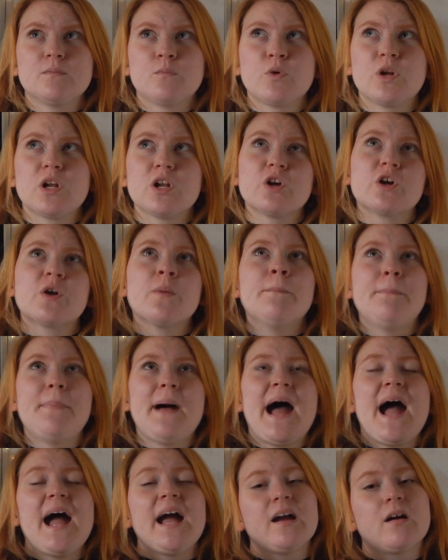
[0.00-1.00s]
we look
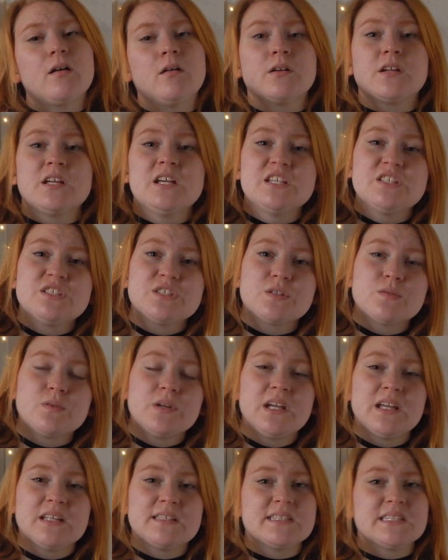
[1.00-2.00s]
back on
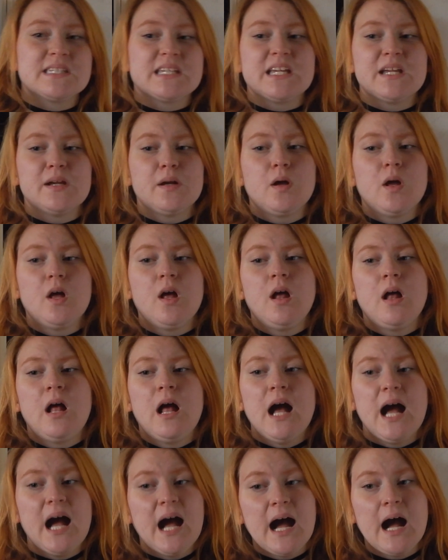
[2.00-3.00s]
history and see
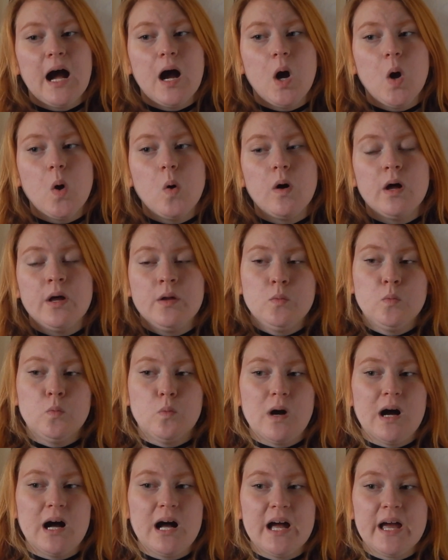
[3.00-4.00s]
how and
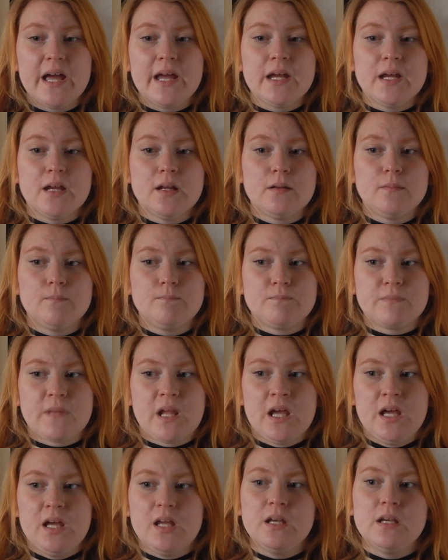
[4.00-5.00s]
why
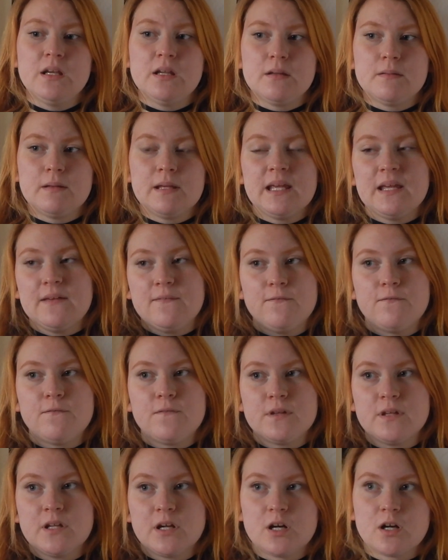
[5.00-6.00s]
and if
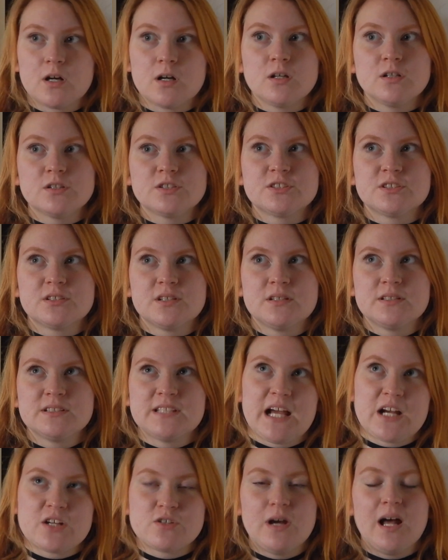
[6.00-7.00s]
the girl's
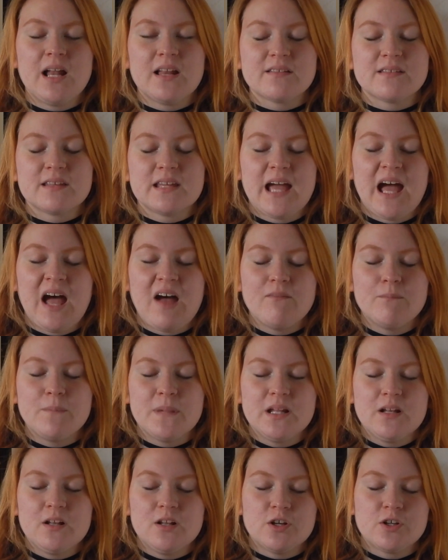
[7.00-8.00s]
sexuality have
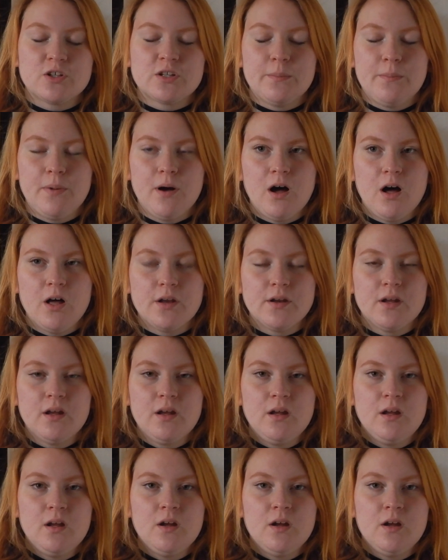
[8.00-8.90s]
been looked upon